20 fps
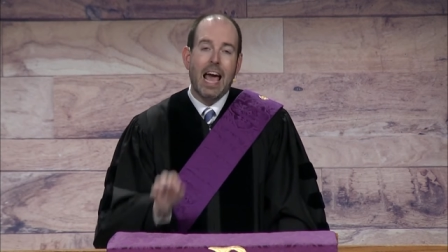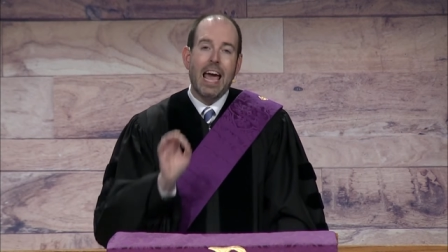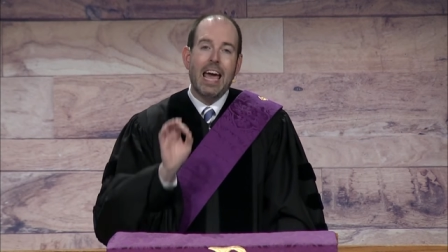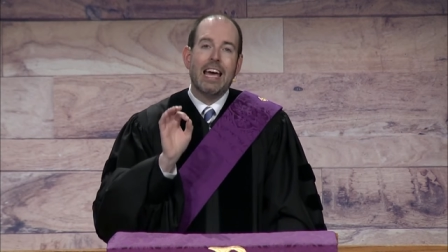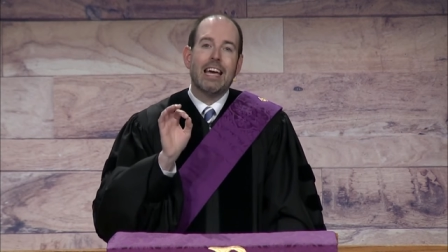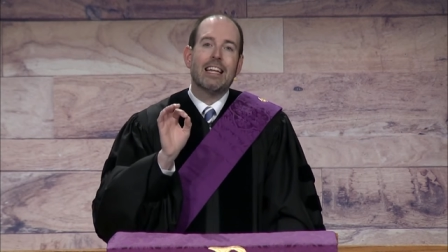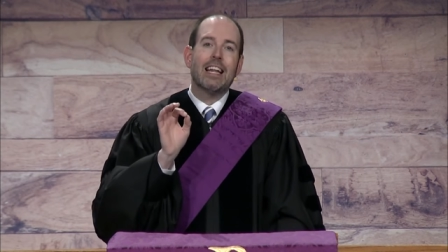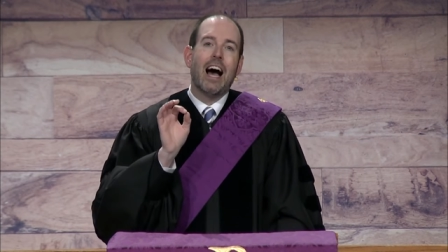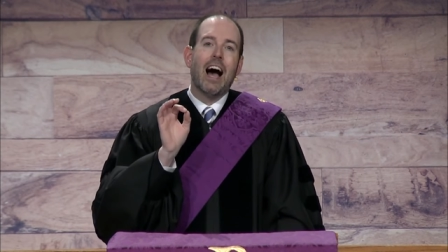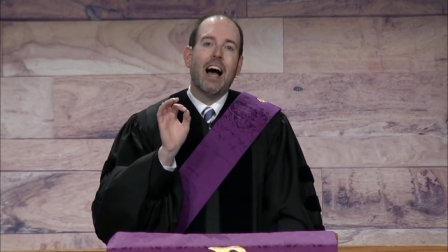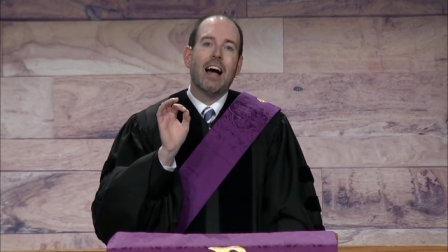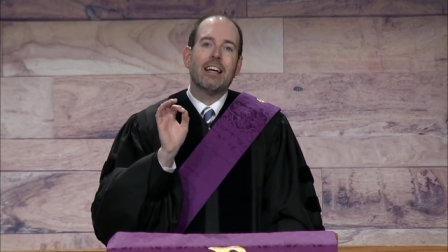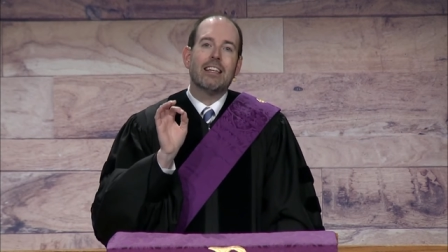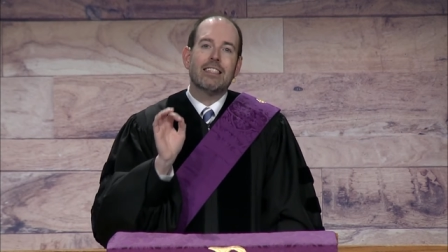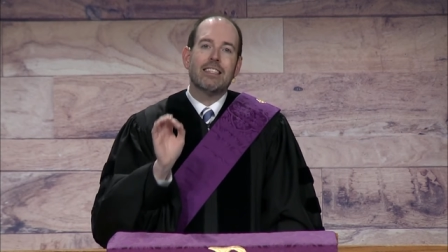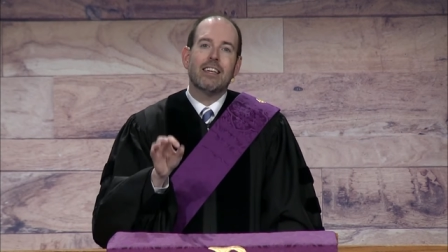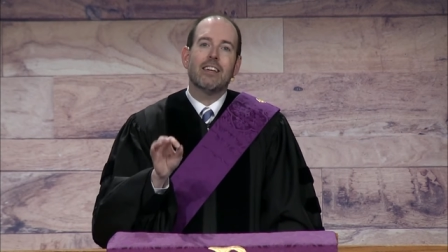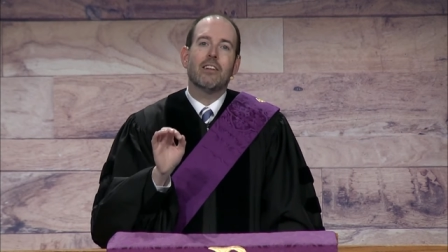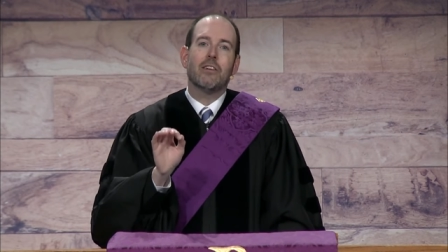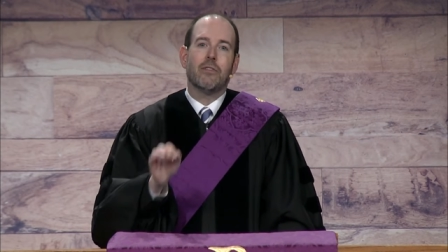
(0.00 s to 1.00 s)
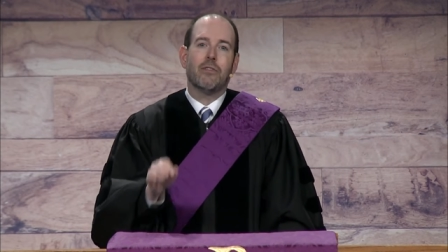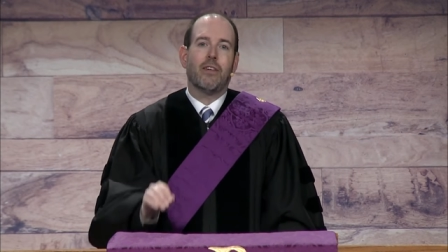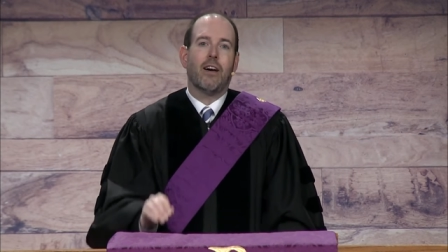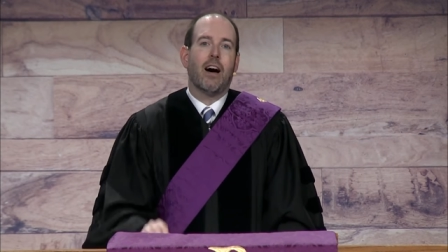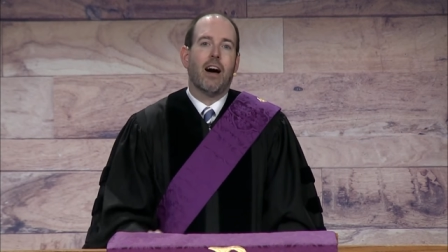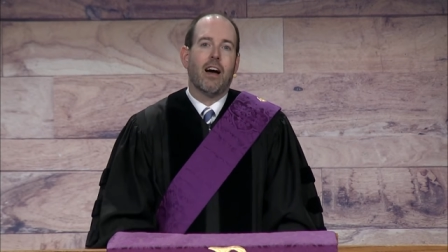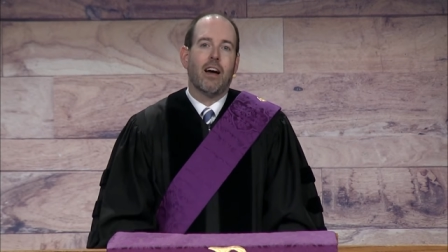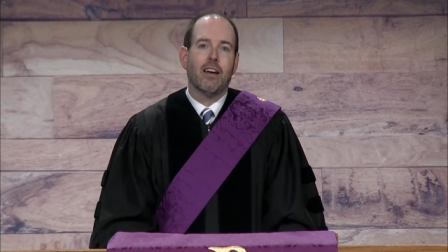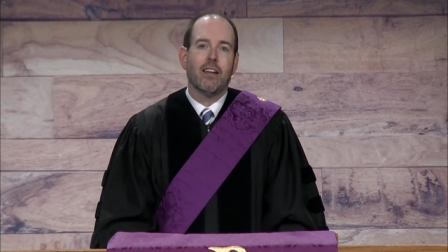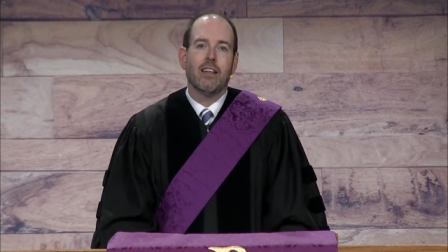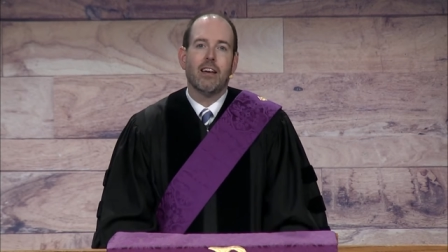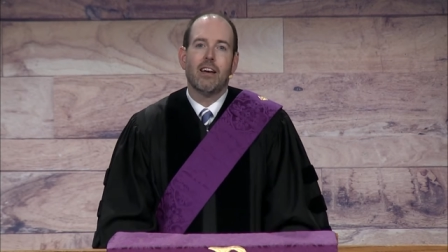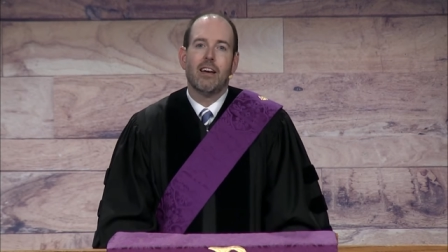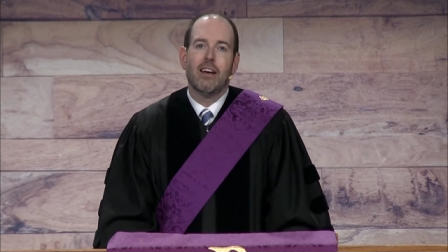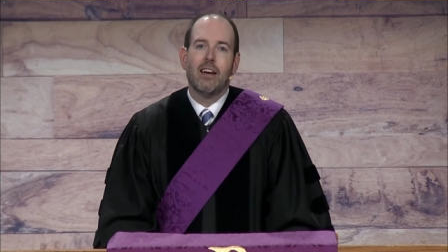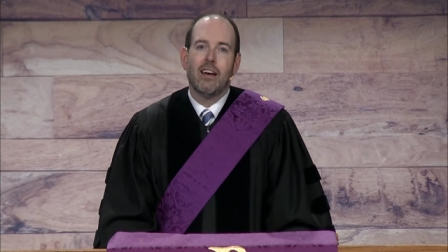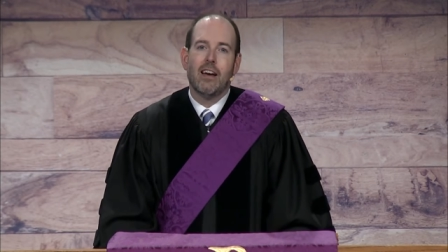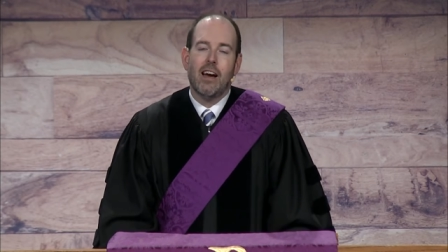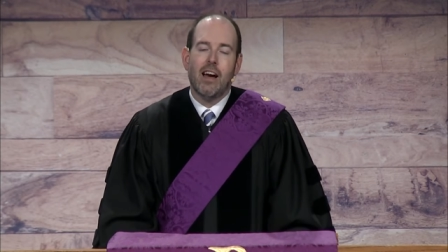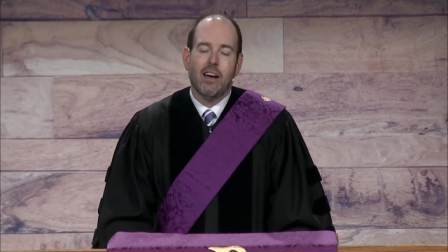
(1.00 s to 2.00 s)
and identified
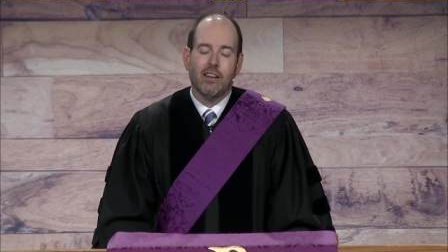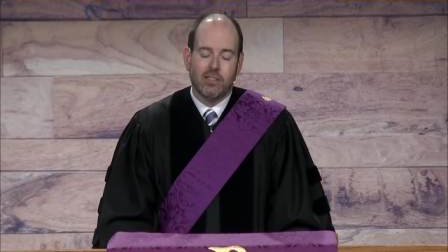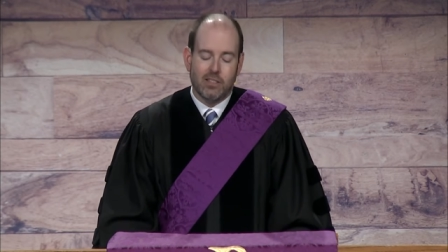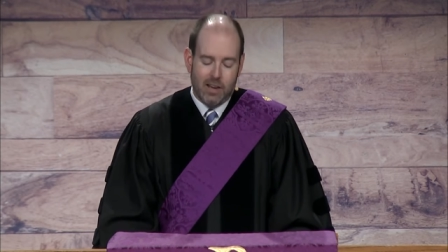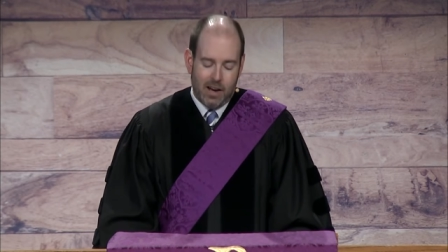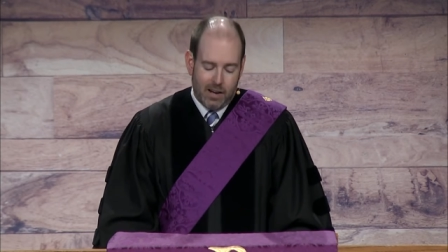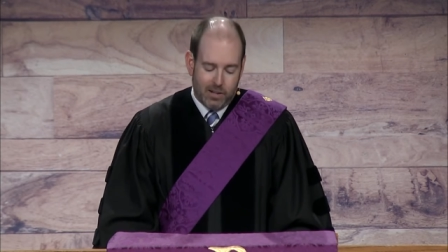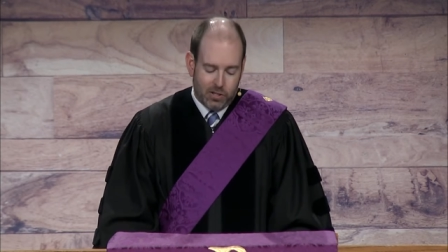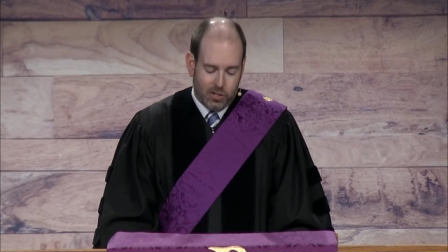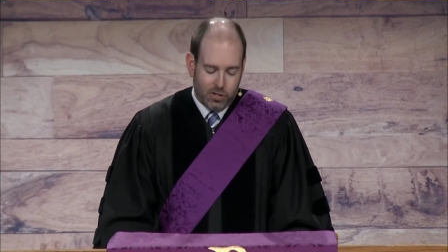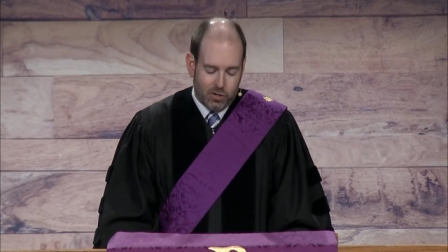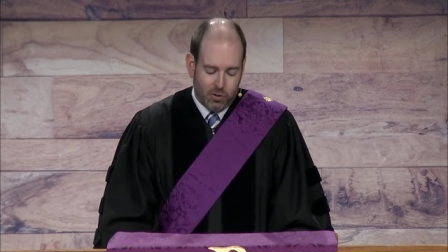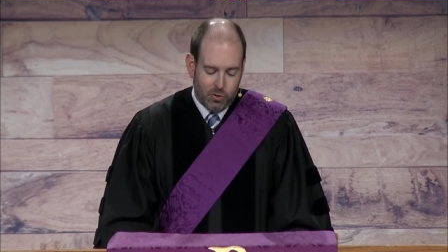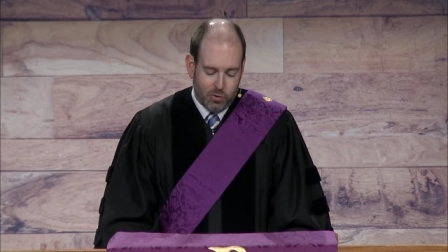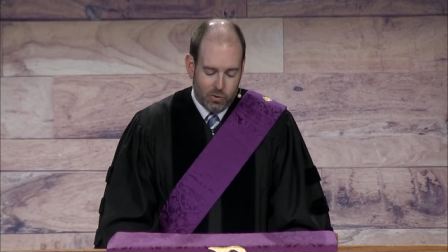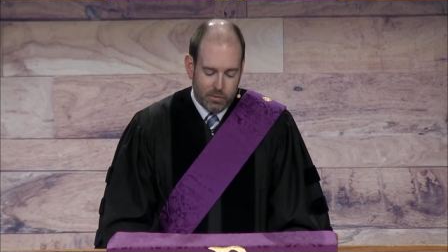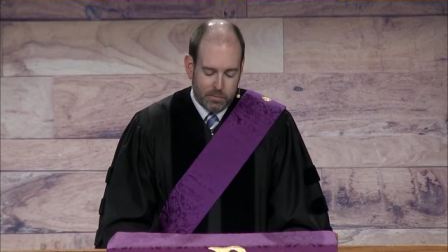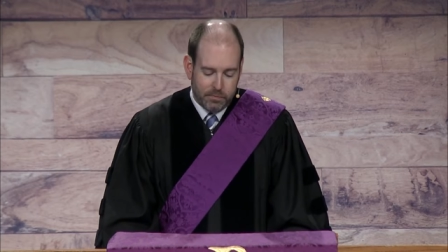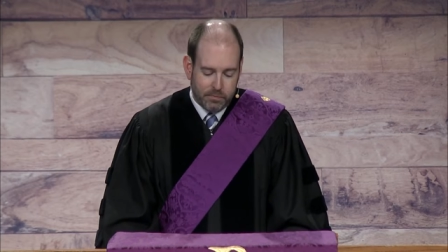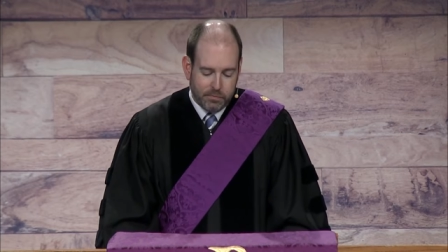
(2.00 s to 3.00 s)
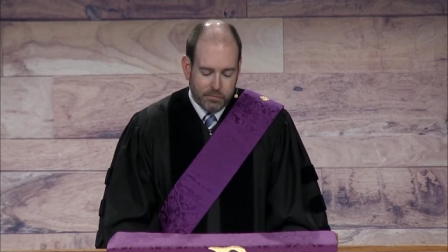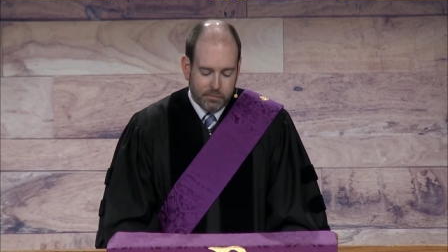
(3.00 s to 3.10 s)
as God's children.